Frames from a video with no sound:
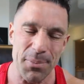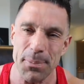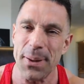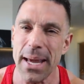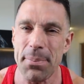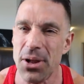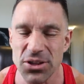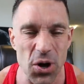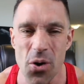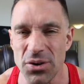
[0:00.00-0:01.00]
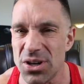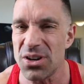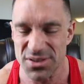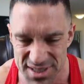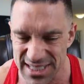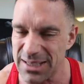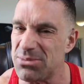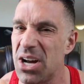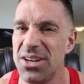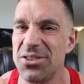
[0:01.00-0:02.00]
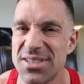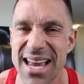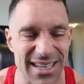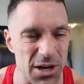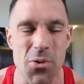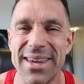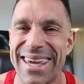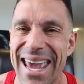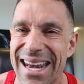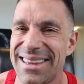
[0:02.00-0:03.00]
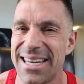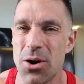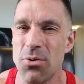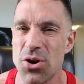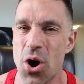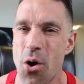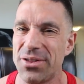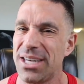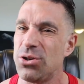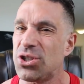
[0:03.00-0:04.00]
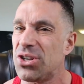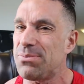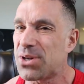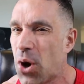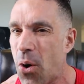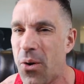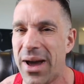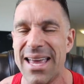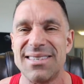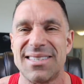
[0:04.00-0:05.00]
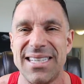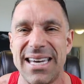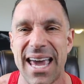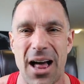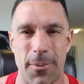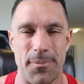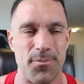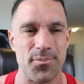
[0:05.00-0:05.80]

But people don't seem to understand. They don't get it. They don't know that you should go and seek help.